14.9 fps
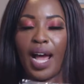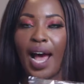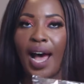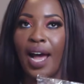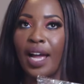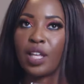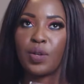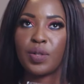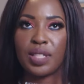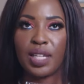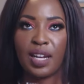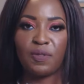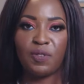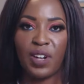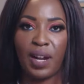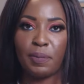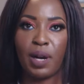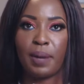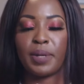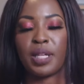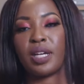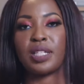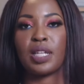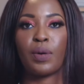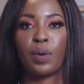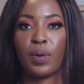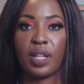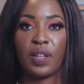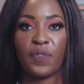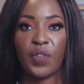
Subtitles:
I use Naan flatbread because they were one of the